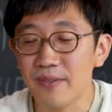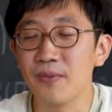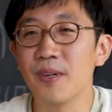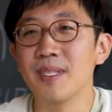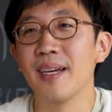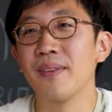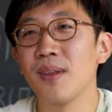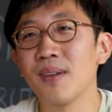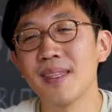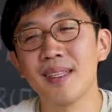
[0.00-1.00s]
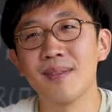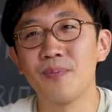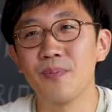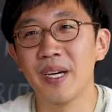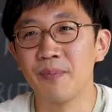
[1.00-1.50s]
At first, I thought that
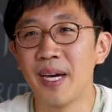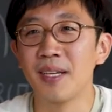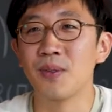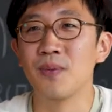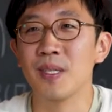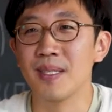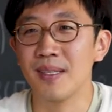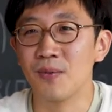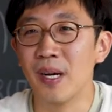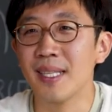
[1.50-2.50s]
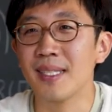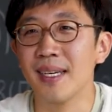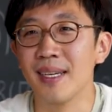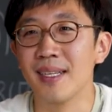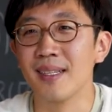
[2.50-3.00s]
my passion was in
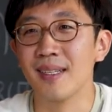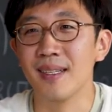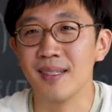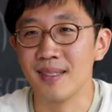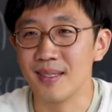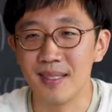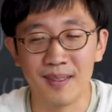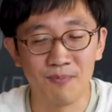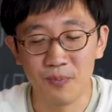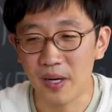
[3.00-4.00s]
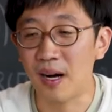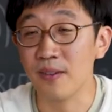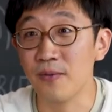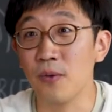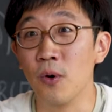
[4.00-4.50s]
writing and in
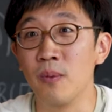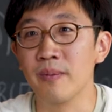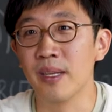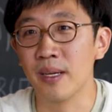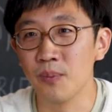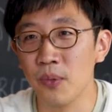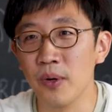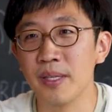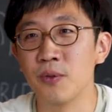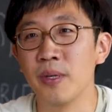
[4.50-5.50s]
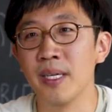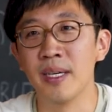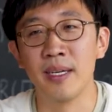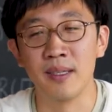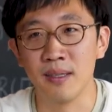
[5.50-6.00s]
art form, like
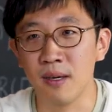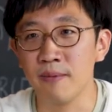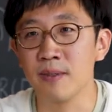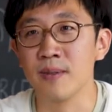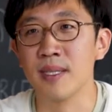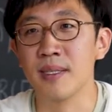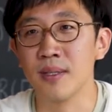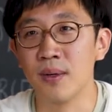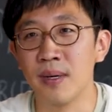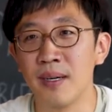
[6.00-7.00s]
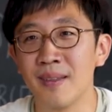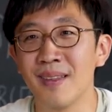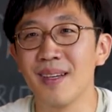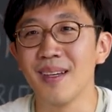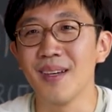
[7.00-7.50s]
poetry and novels and so
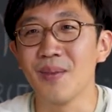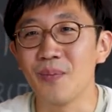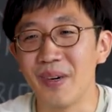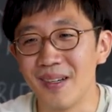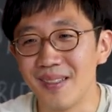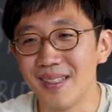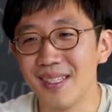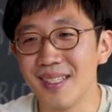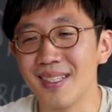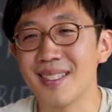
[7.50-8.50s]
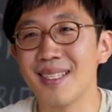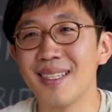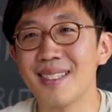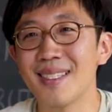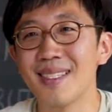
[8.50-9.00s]
on. But in a
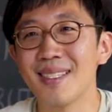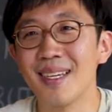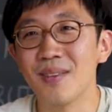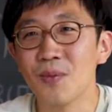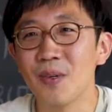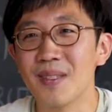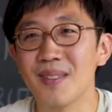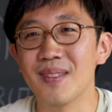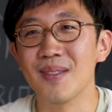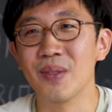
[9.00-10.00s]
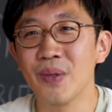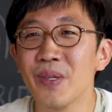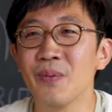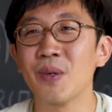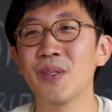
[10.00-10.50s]
sense, that was
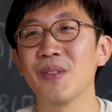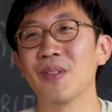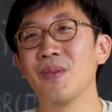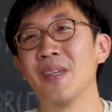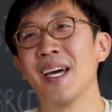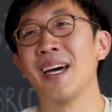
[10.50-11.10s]
too emotional to me.